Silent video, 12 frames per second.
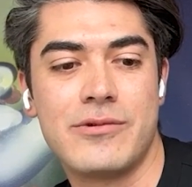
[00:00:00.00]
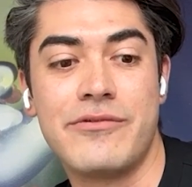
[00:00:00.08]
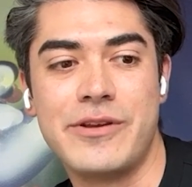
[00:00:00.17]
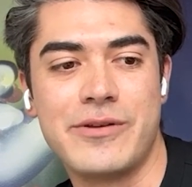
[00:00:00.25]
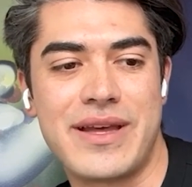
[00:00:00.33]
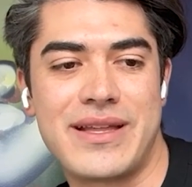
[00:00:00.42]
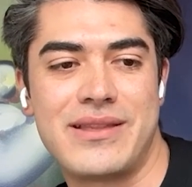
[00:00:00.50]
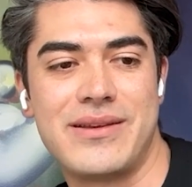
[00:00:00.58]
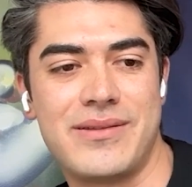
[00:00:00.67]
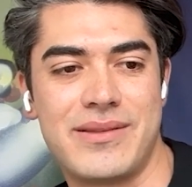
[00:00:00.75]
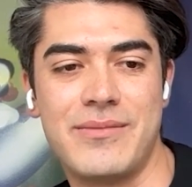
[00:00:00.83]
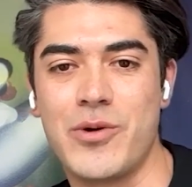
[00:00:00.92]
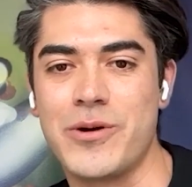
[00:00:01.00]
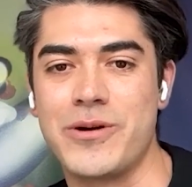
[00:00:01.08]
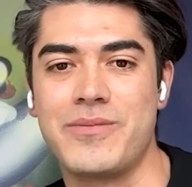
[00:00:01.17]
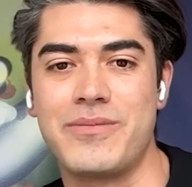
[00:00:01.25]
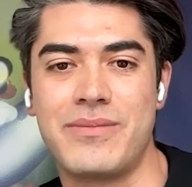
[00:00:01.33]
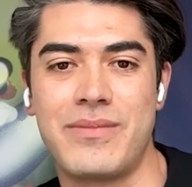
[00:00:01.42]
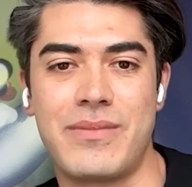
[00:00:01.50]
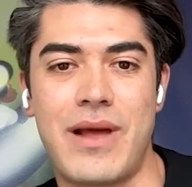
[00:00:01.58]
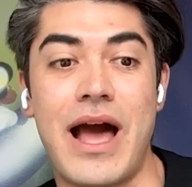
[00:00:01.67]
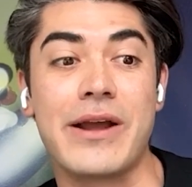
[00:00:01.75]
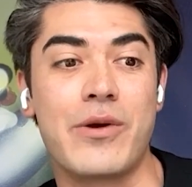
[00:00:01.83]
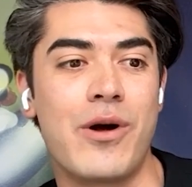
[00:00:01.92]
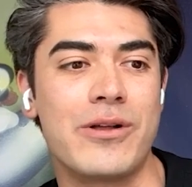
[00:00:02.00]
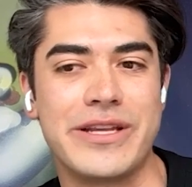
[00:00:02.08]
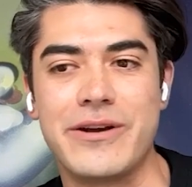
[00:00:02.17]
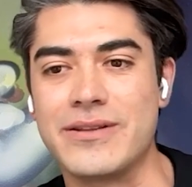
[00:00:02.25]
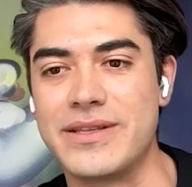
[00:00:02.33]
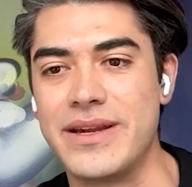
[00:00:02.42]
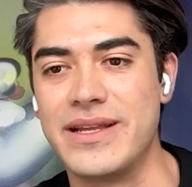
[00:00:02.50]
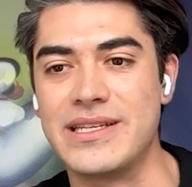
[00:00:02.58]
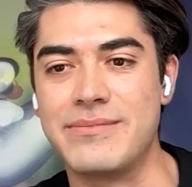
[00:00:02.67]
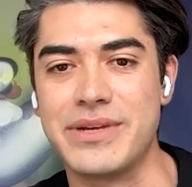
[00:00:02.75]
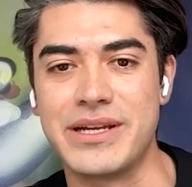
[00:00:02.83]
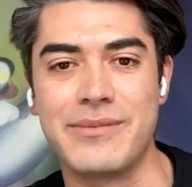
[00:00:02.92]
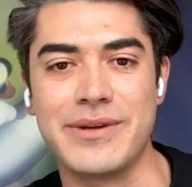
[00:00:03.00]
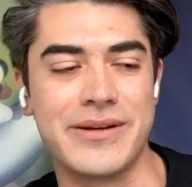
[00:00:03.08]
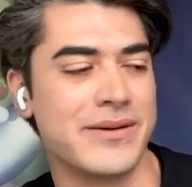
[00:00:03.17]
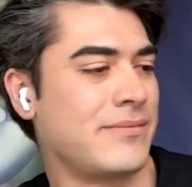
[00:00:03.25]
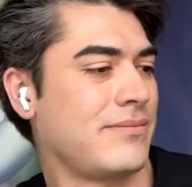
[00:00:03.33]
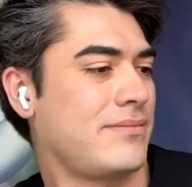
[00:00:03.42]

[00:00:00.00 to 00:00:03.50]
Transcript: reveal that, the more high quality content ends up becoming.